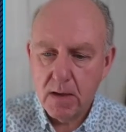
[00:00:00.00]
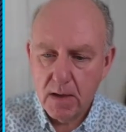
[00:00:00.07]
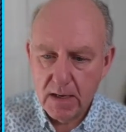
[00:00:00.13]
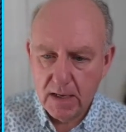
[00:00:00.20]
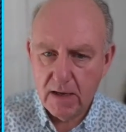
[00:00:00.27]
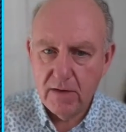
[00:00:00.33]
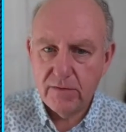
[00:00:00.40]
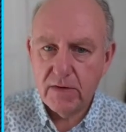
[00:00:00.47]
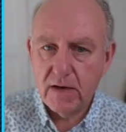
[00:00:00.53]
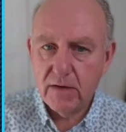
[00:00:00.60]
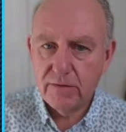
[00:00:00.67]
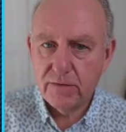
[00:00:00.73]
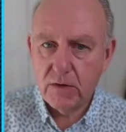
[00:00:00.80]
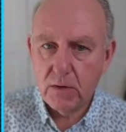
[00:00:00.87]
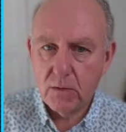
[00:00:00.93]
even
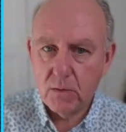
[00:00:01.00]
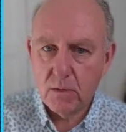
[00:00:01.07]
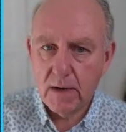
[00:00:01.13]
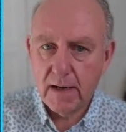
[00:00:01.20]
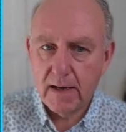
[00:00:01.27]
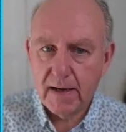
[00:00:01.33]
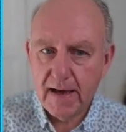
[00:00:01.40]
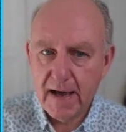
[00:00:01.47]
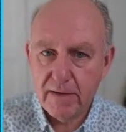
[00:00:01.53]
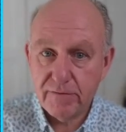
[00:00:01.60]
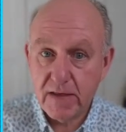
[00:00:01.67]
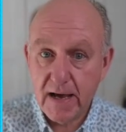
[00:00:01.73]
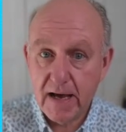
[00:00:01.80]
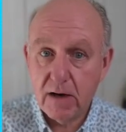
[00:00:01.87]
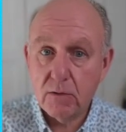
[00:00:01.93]
if you have
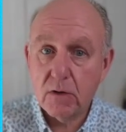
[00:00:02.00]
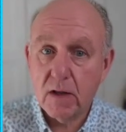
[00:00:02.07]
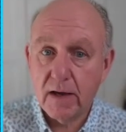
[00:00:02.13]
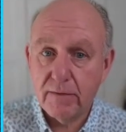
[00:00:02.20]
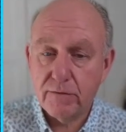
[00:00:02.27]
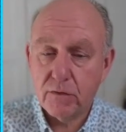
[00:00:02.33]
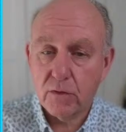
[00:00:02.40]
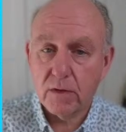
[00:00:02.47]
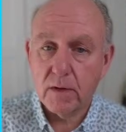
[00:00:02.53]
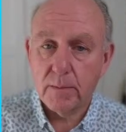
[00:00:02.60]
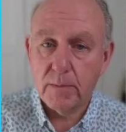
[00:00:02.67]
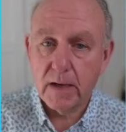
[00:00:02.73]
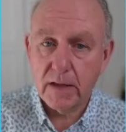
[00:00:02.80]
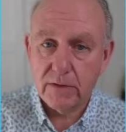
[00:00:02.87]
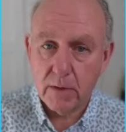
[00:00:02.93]
the outline for
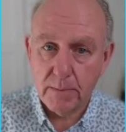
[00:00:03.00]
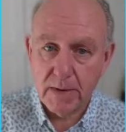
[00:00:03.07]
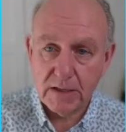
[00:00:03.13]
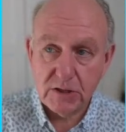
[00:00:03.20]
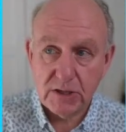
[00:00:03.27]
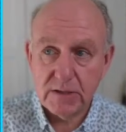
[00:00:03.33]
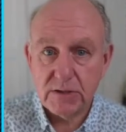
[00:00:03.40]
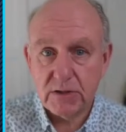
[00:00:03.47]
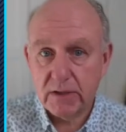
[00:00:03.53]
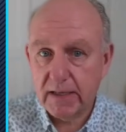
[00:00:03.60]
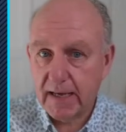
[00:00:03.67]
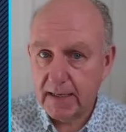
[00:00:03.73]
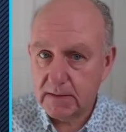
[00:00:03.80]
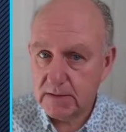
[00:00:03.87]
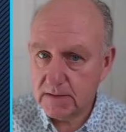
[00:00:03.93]
them, they're much easier to
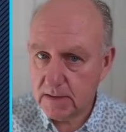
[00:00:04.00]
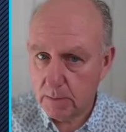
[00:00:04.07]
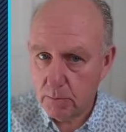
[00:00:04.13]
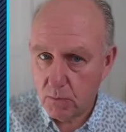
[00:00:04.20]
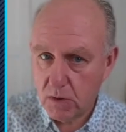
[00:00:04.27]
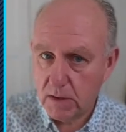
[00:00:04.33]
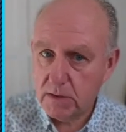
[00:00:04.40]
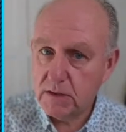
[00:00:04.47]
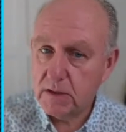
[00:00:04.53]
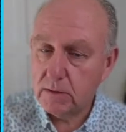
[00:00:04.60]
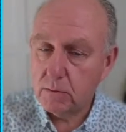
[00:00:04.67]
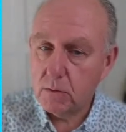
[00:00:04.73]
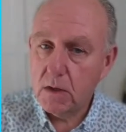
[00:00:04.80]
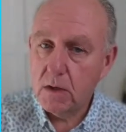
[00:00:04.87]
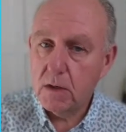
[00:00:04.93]
get someone to